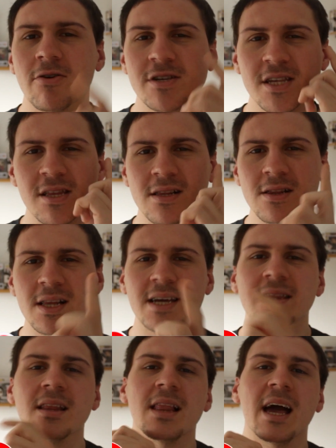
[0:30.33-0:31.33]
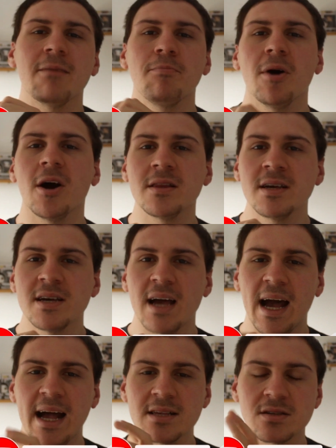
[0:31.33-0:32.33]
consider clicking the like button
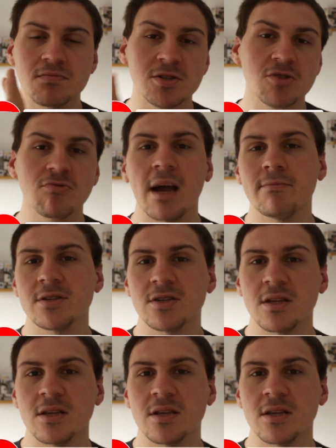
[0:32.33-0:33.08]
and subscribing